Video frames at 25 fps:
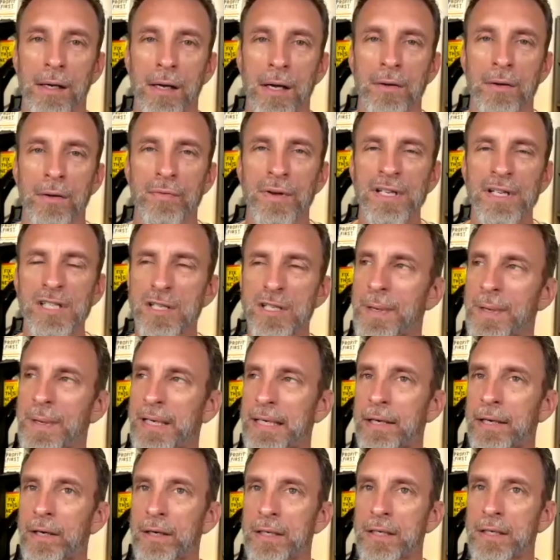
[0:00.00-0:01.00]
this is a big
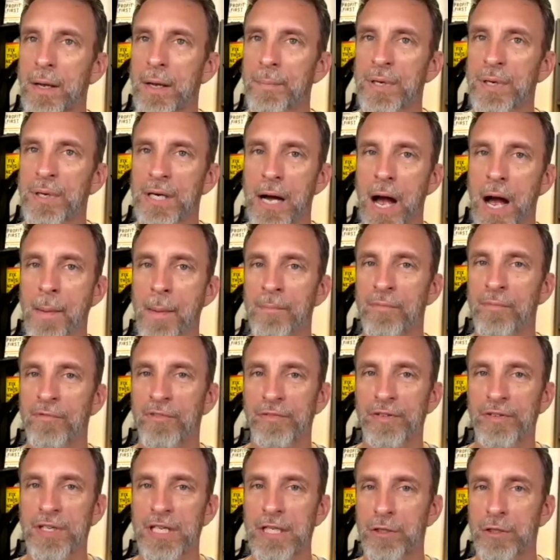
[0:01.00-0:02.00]
deal. And I'm
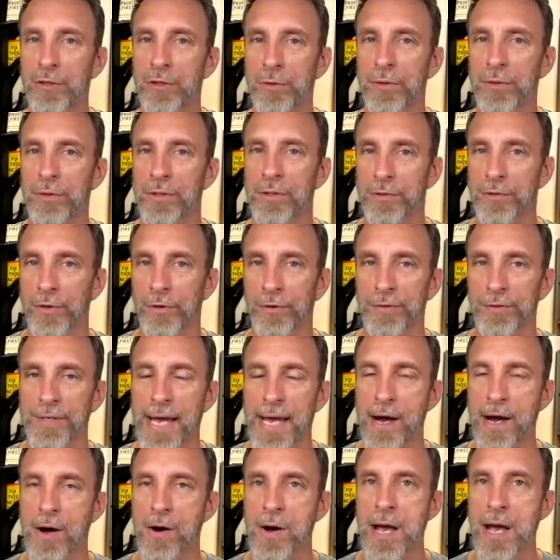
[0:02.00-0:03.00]
fifty-two years old
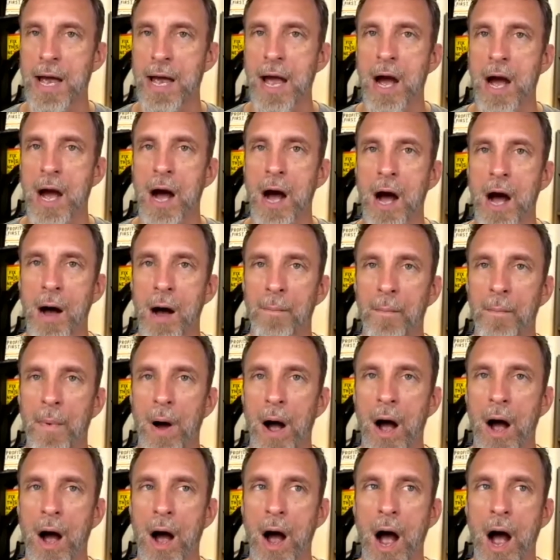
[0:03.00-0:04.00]
now. Um,
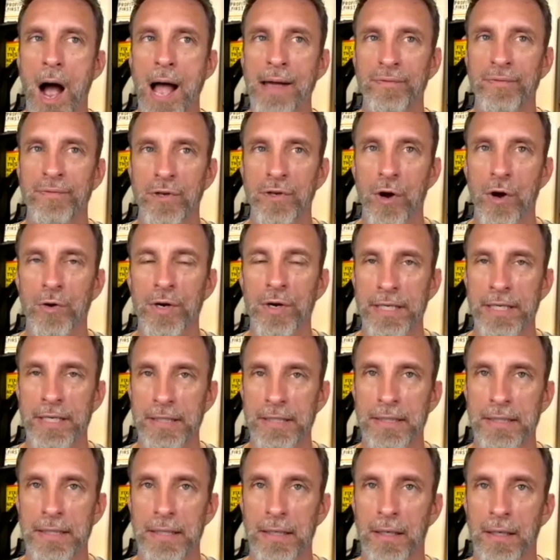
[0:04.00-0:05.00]
I've
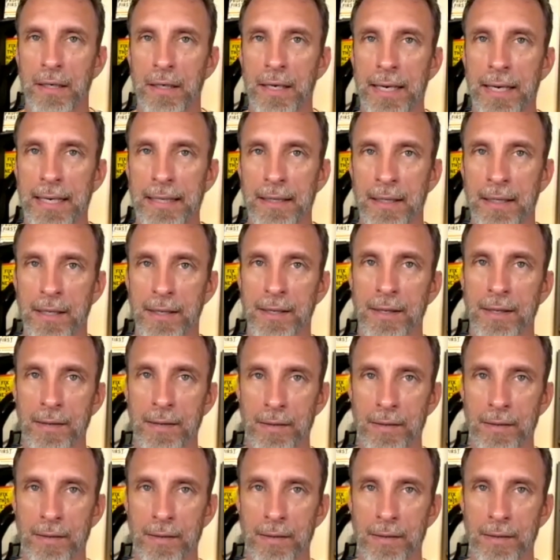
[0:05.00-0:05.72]
noticed in